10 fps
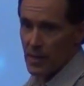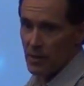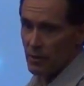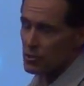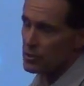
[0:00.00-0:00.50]

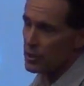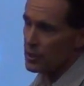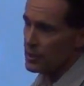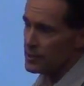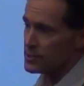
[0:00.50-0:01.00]
Any notion
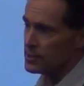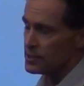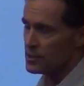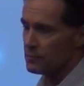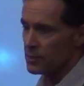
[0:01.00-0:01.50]
that it
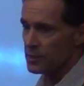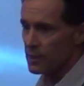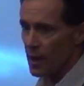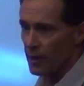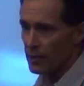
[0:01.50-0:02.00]
is simply
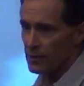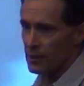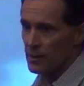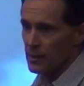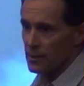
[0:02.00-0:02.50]
denial
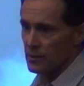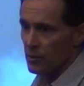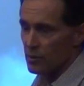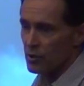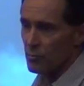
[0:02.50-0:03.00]

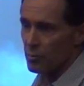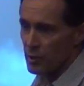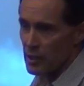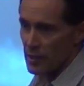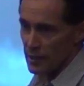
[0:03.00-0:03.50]
or
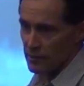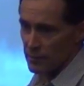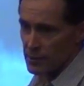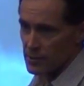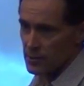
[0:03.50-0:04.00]
complete
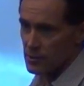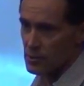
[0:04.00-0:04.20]
ignorance.